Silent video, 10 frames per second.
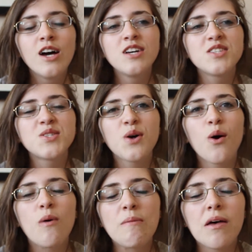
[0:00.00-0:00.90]

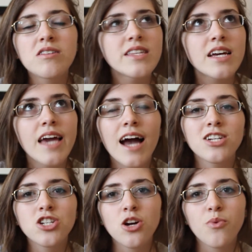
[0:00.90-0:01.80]
So my brother's like, yeah,
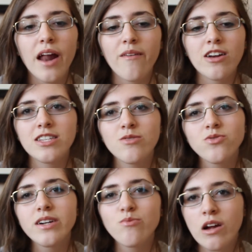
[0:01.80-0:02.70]
sure, whatever, because he was
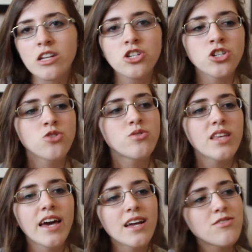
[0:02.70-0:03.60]
wearing running shoes.
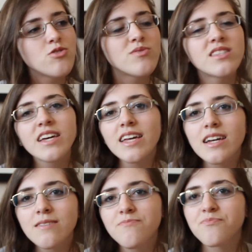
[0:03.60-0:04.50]
You would
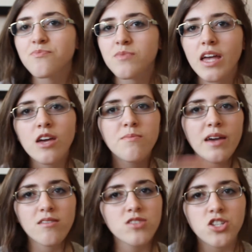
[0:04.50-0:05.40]
think he'd
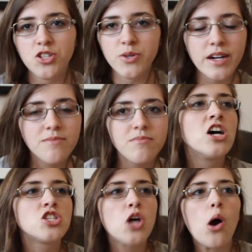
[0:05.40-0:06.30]
be able to do it.
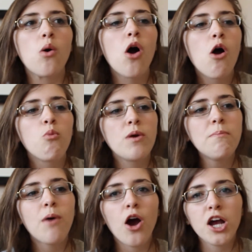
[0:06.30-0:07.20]
So
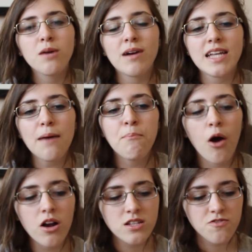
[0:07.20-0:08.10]
we park, my dad
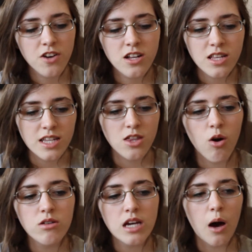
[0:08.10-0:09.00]
parks in front of the
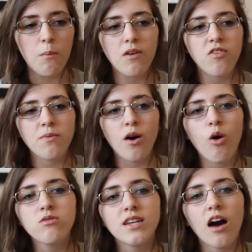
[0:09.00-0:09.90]
hotel, but from the
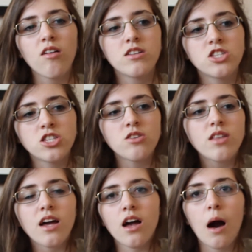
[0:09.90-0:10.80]
hotel it's still
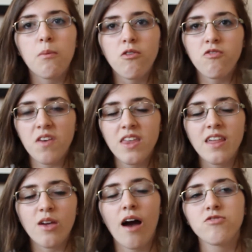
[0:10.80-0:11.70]
a couple feet
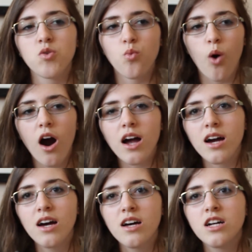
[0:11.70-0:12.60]
that you have to
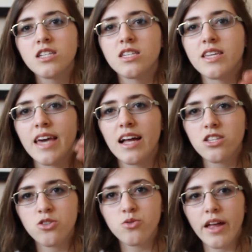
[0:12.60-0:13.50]
walk to
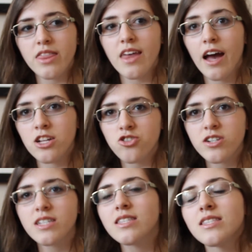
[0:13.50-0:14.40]
get to the
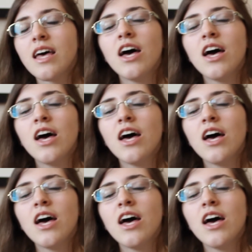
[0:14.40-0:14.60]
entrance.